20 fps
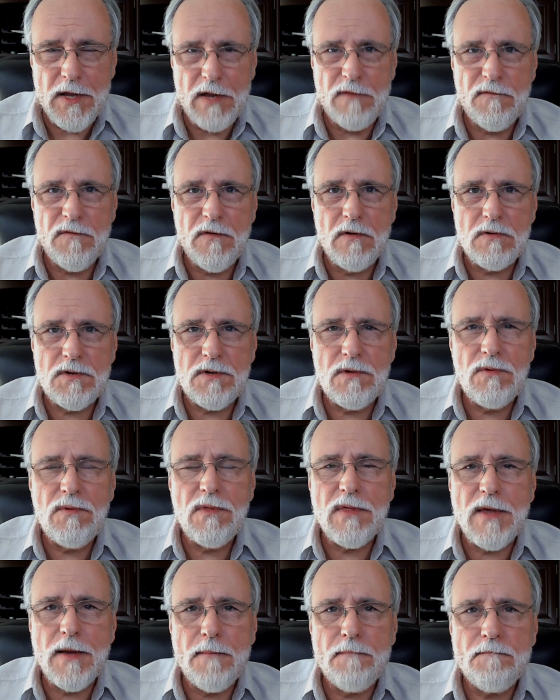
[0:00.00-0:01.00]
info to
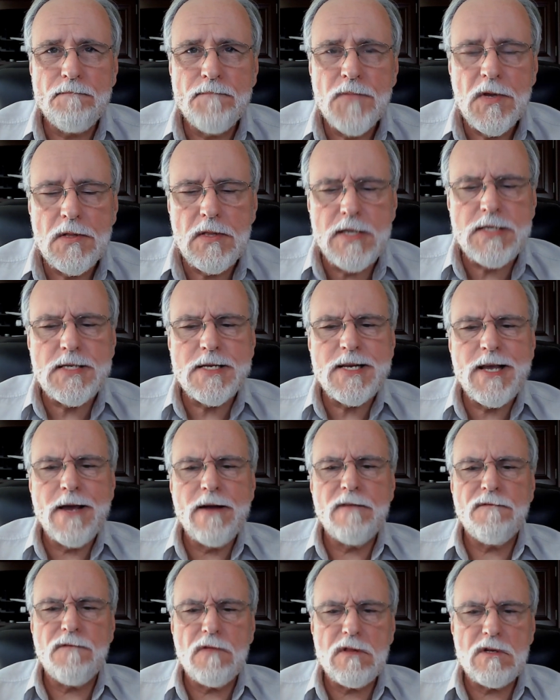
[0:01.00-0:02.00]
them. Listen
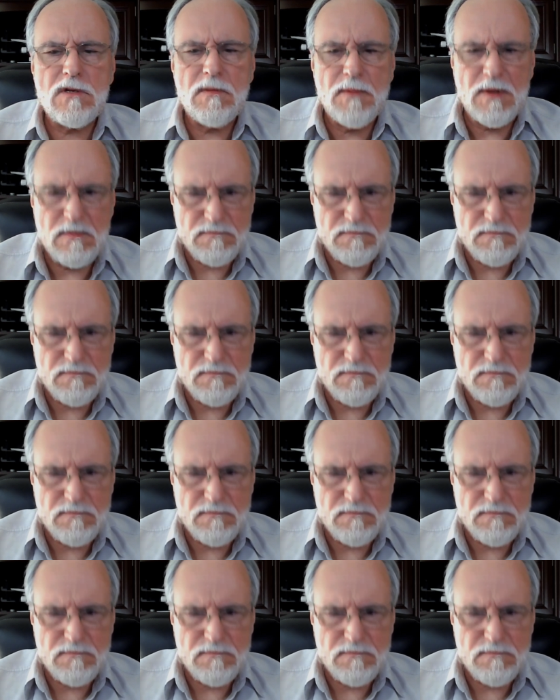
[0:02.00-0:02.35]
carefully to me.